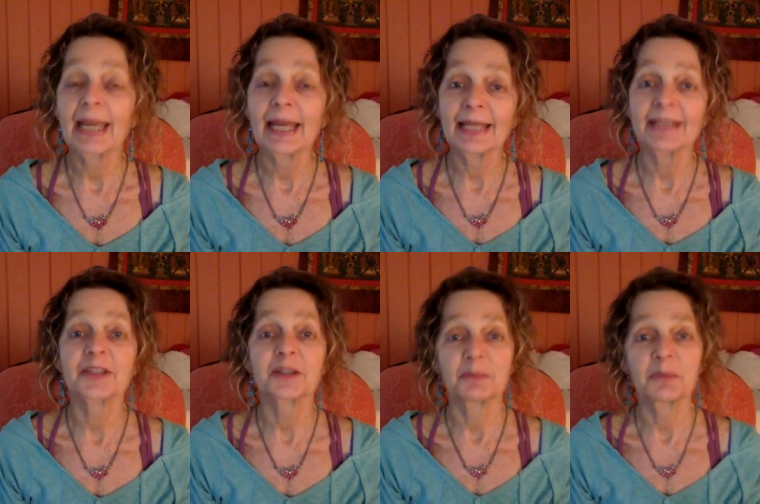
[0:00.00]
and
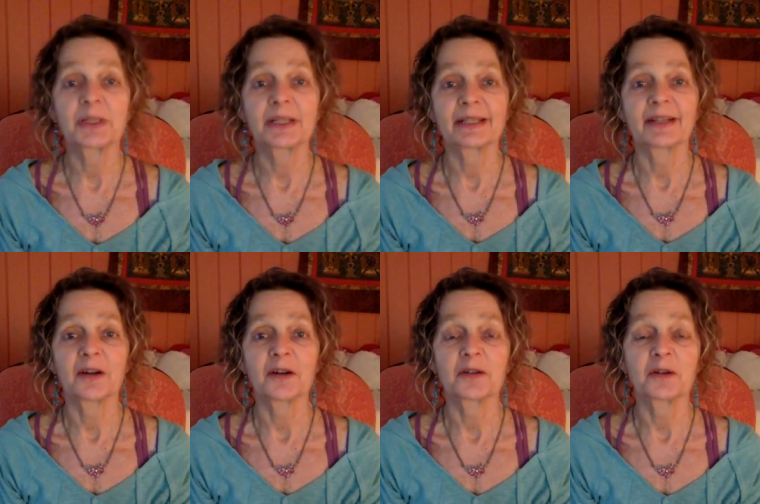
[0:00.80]
some more letting
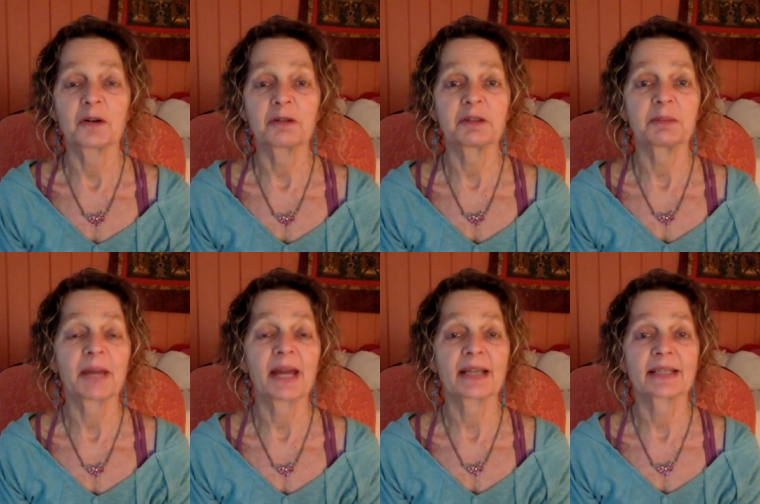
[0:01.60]
go over the
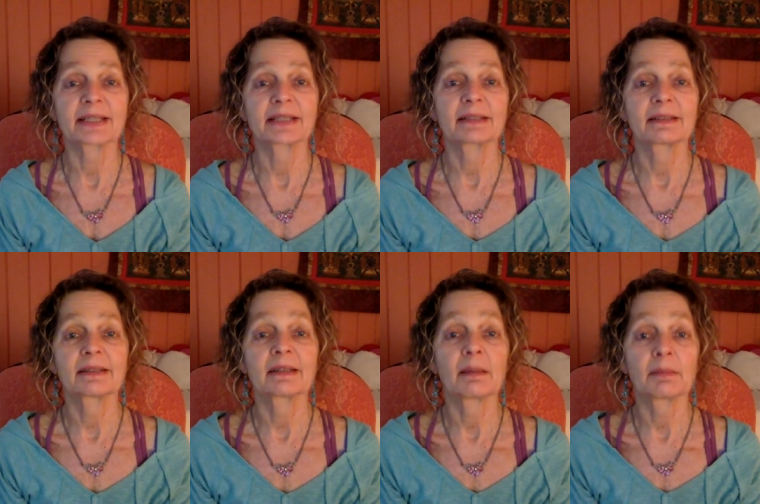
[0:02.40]
past
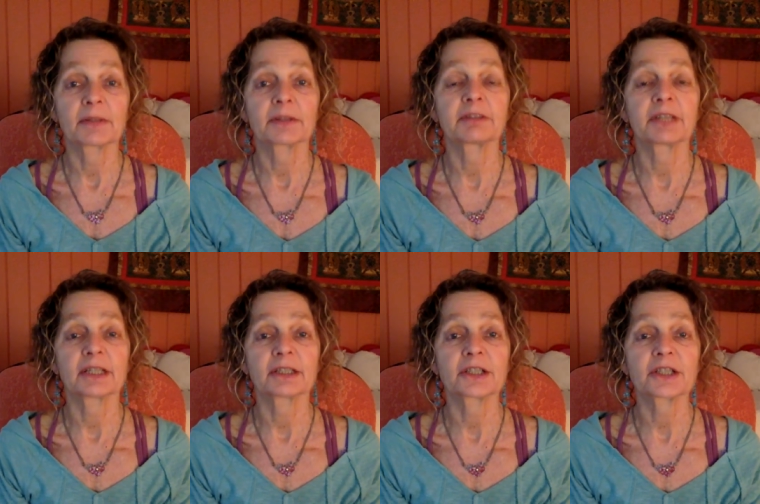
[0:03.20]
number of
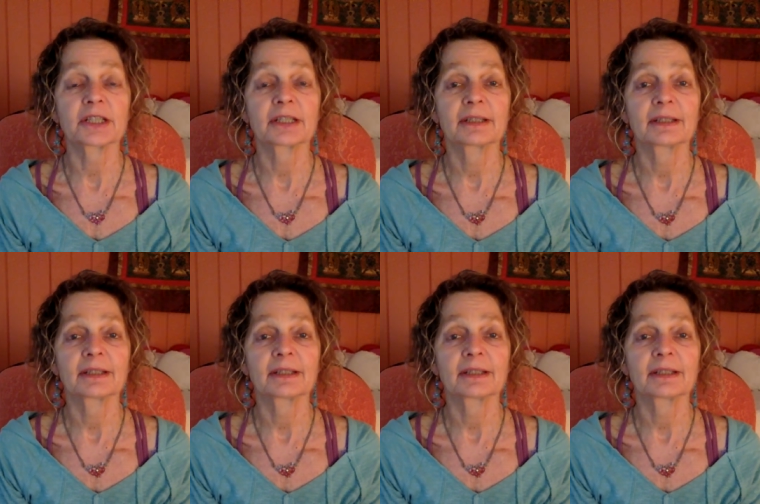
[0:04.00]
years?